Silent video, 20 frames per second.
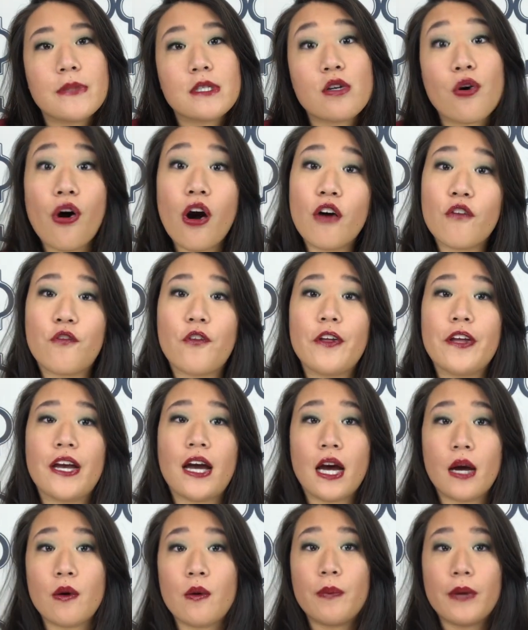So
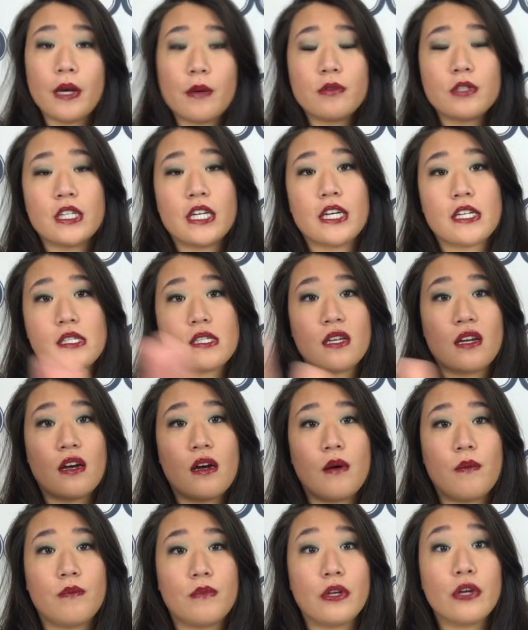hopefully I will be able to get
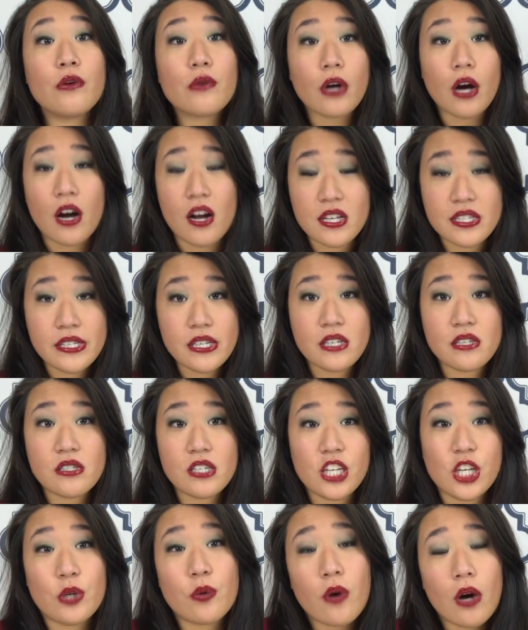some new content
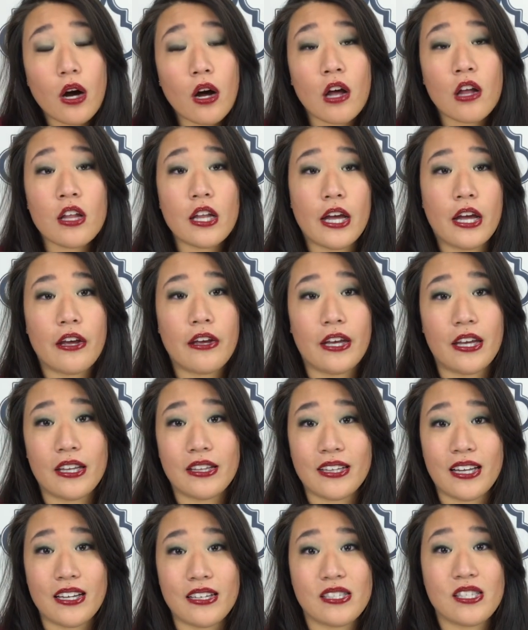to you all,
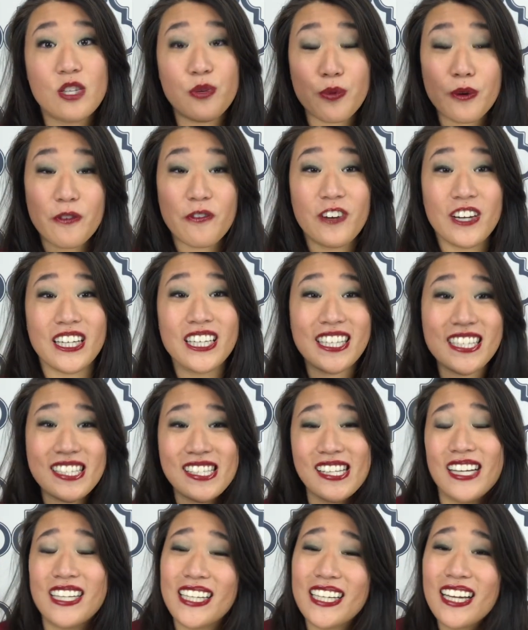and that is super fun and
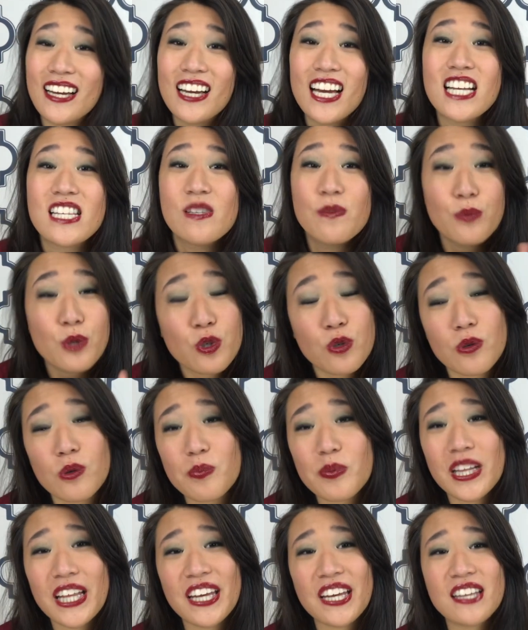exciting. I got some cool
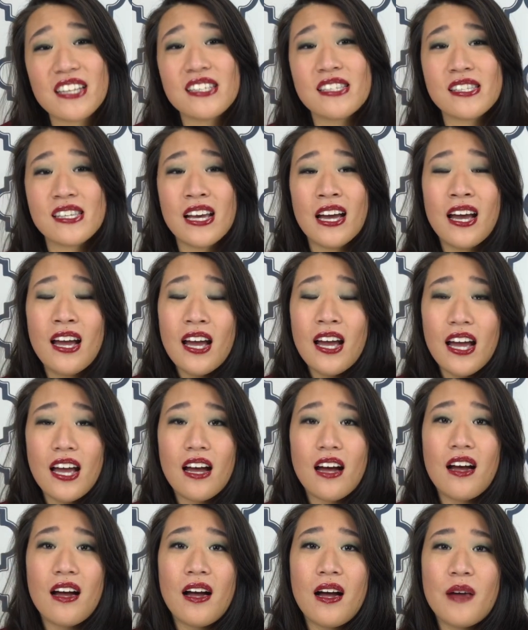plans
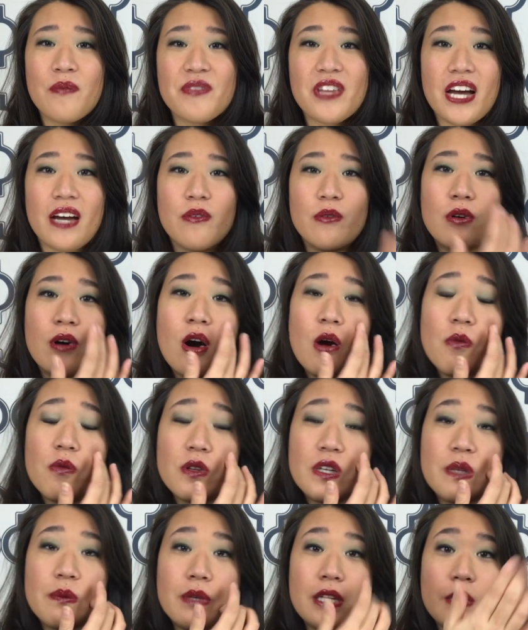that will
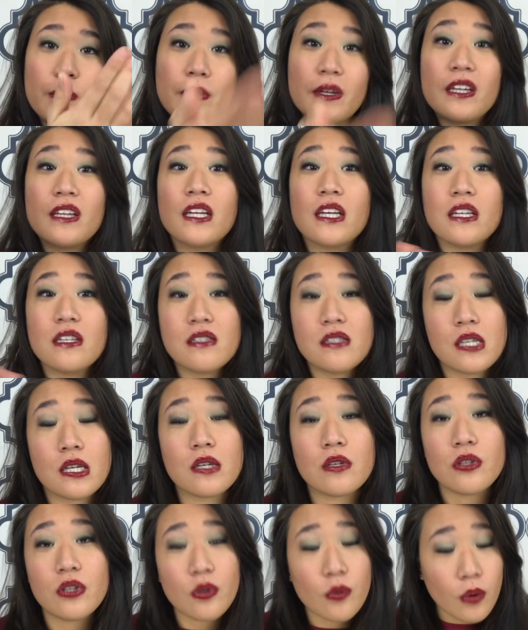hopefully be appealing
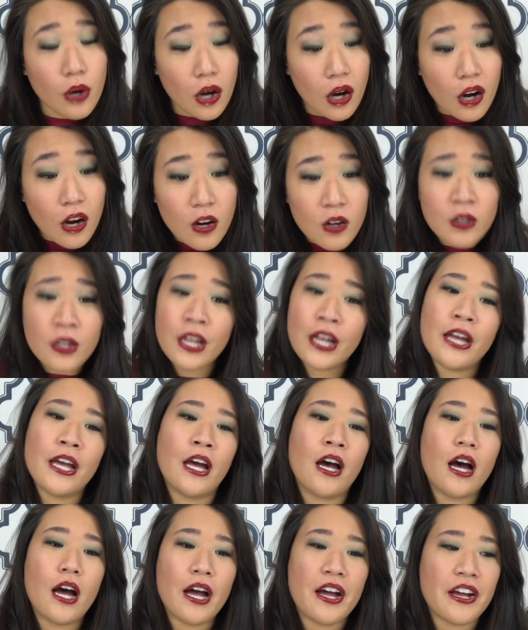to you all.
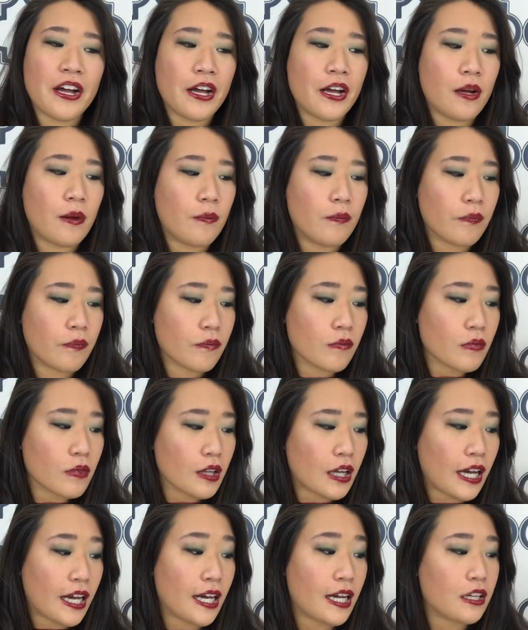
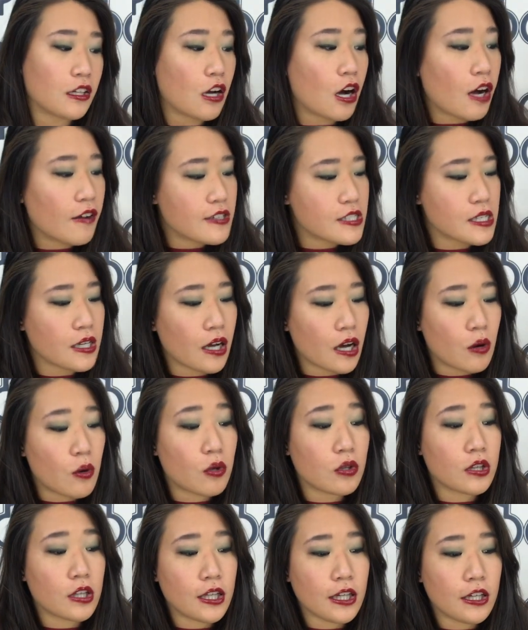And obviously I
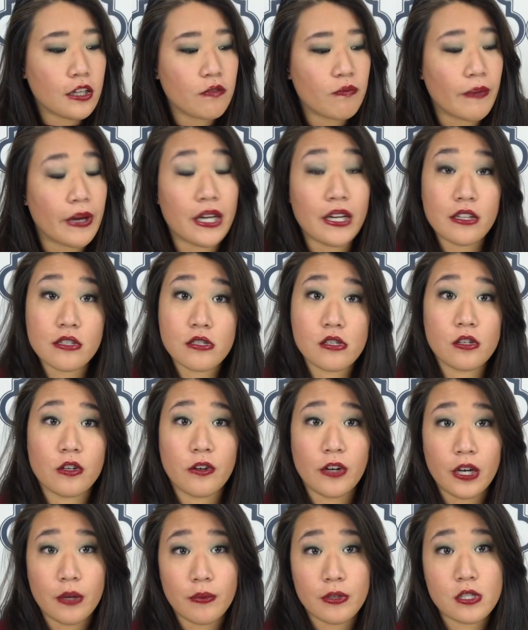will leave my
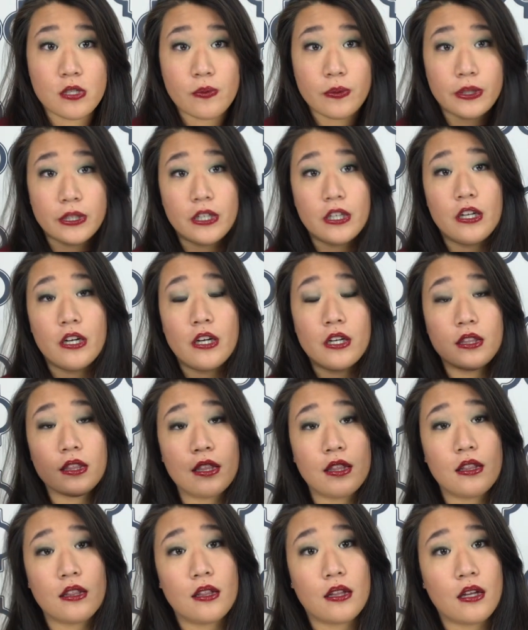Instagram and Twitter
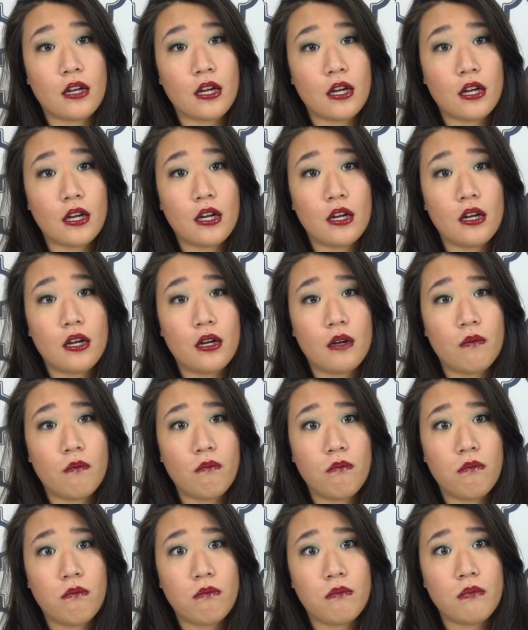
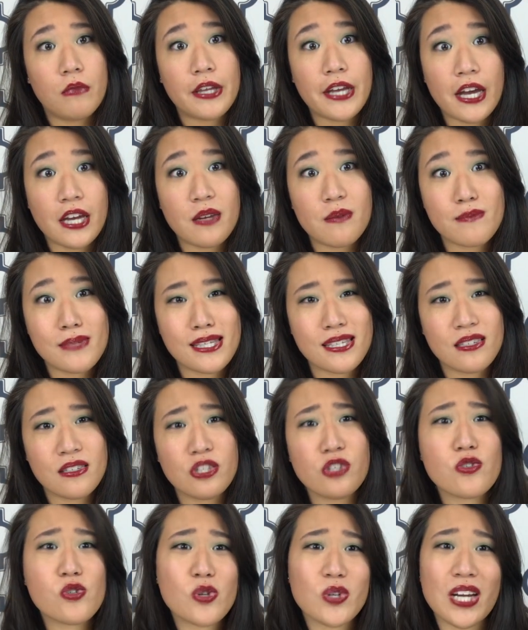
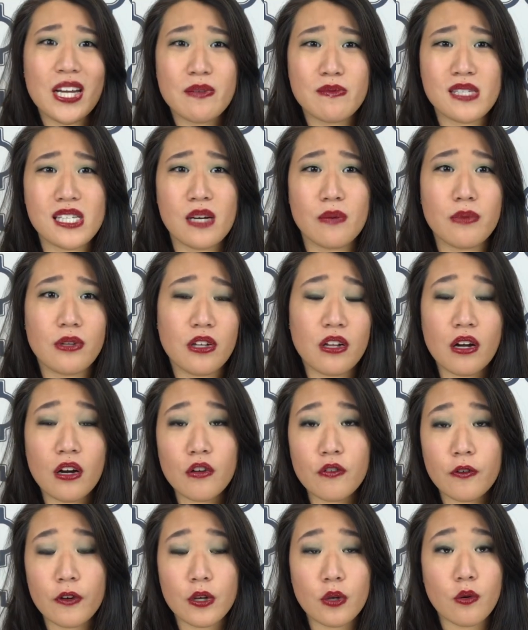usernames down
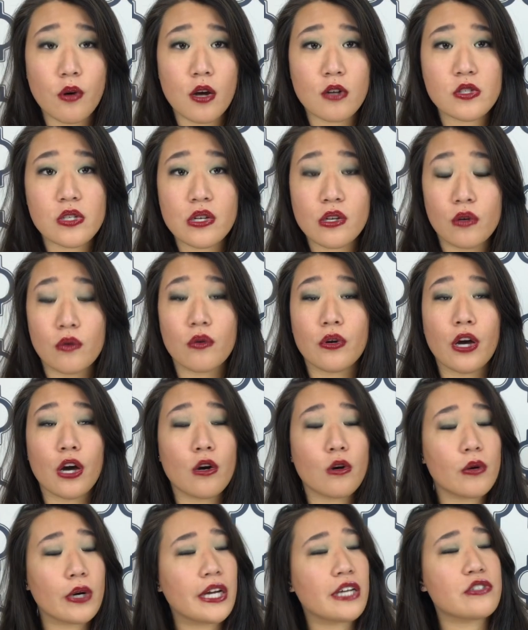below for you all to
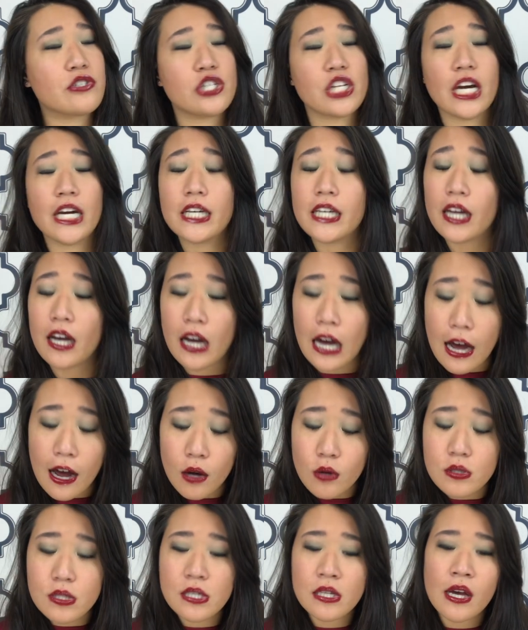go and check
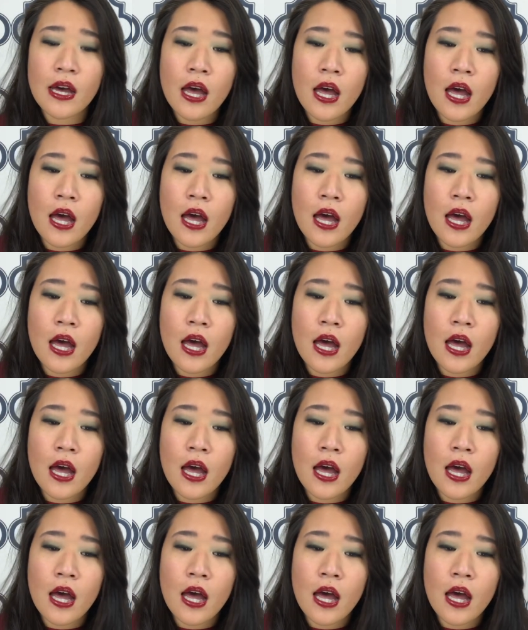out.